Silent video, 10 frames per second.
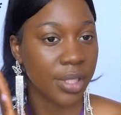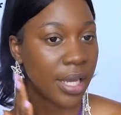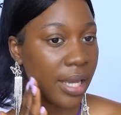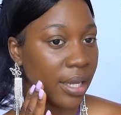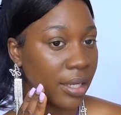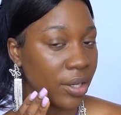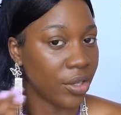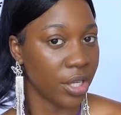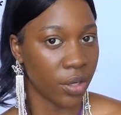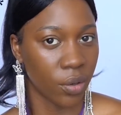and a
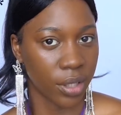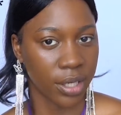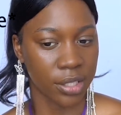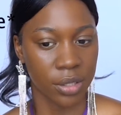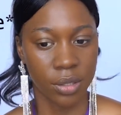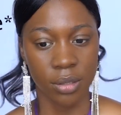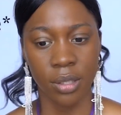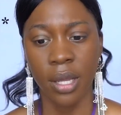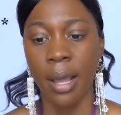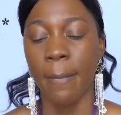yellow undertone.
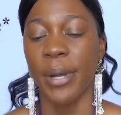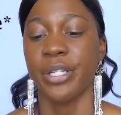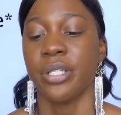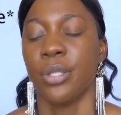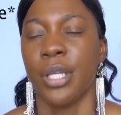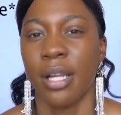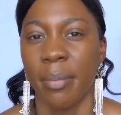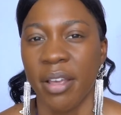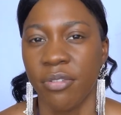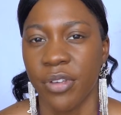By just looking at
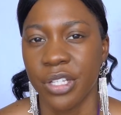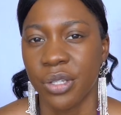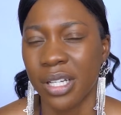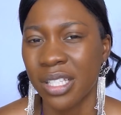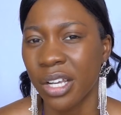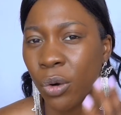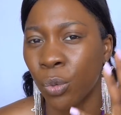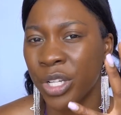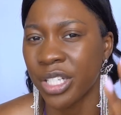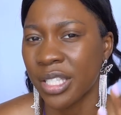my face, you can tell
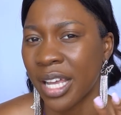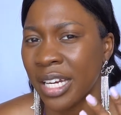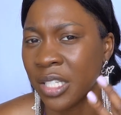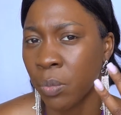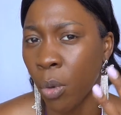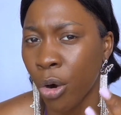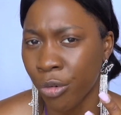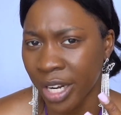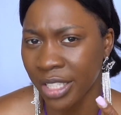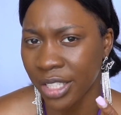which side is more
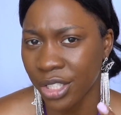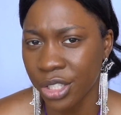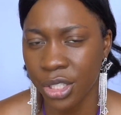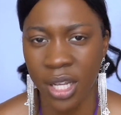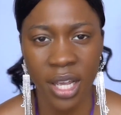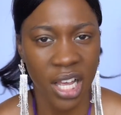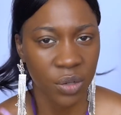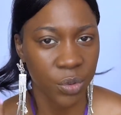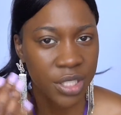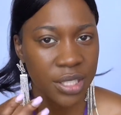reddish
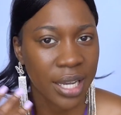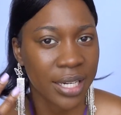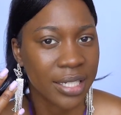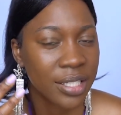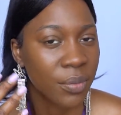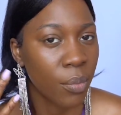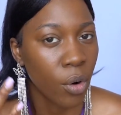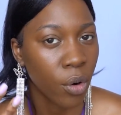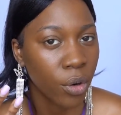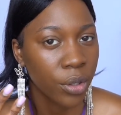and which side is
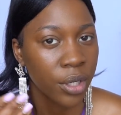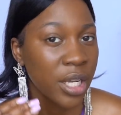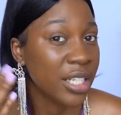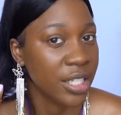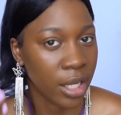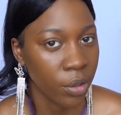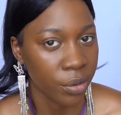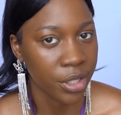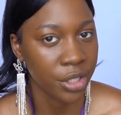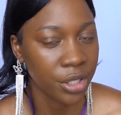more
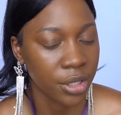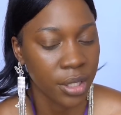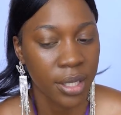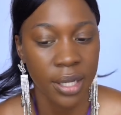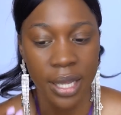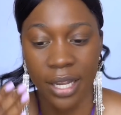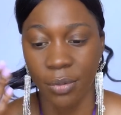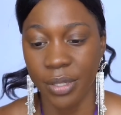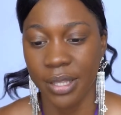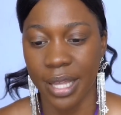yellowish, and
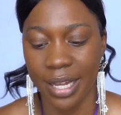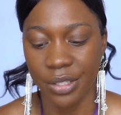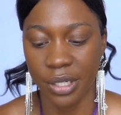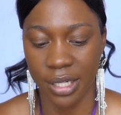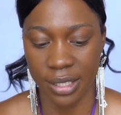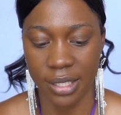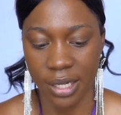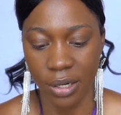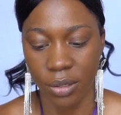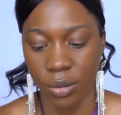with that you can
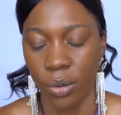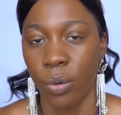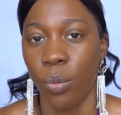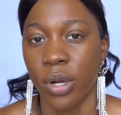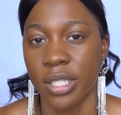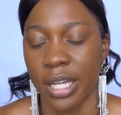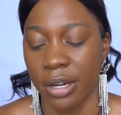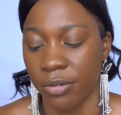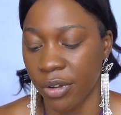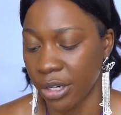tell what kind
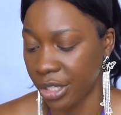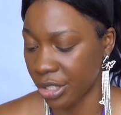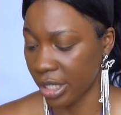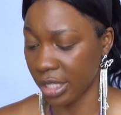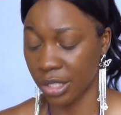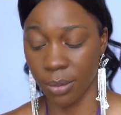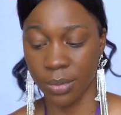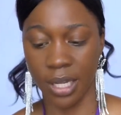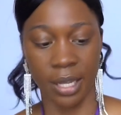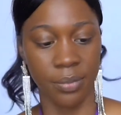of foundation. And
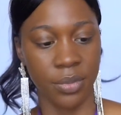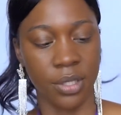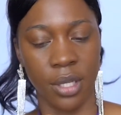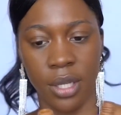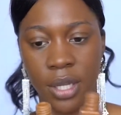sometimes